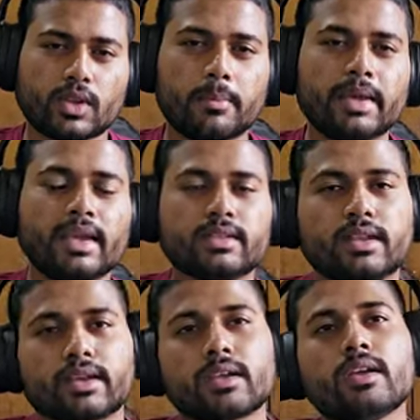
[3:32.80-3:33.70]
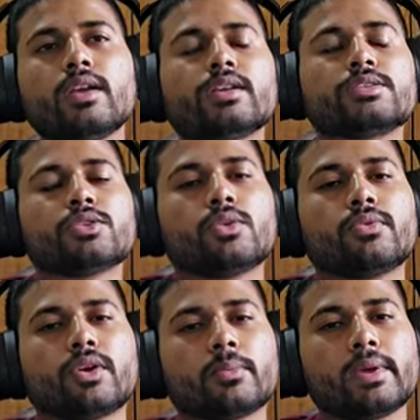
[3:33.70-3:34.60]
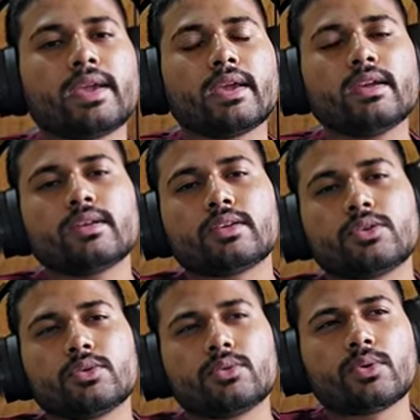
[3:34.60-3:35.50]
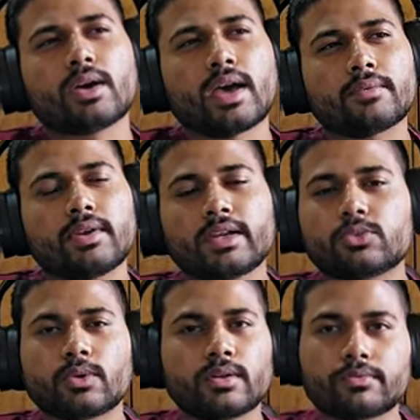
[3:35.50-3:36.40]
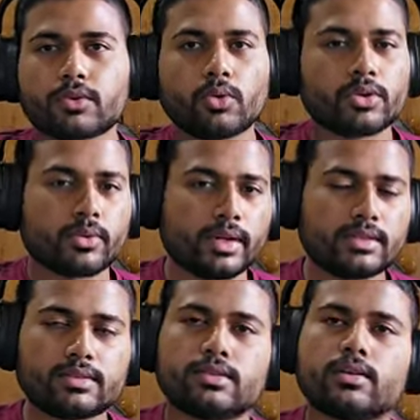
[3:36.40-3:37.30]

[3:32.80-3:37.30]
BA thing. So for BA, you have like 12 core units.